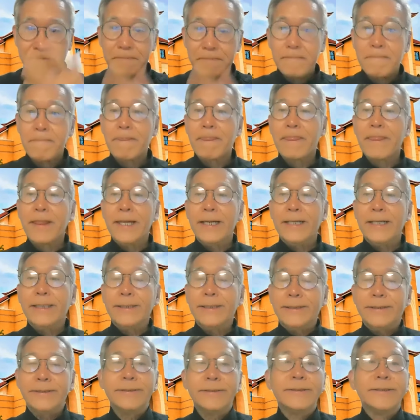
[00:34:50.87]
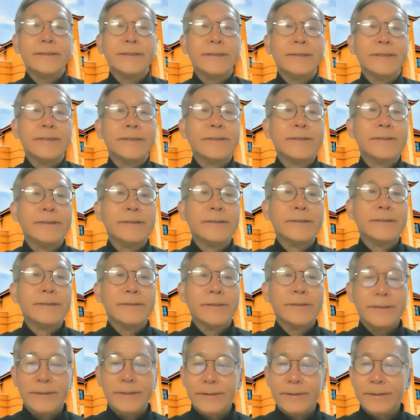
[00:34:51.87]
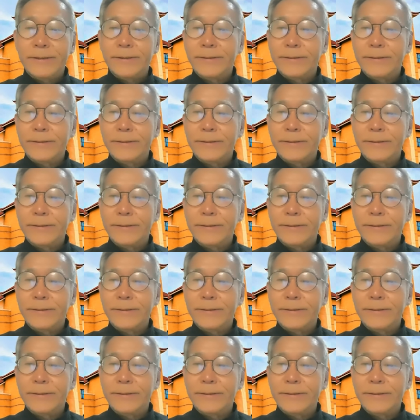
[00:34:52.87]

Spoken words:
taken us more than half an hour.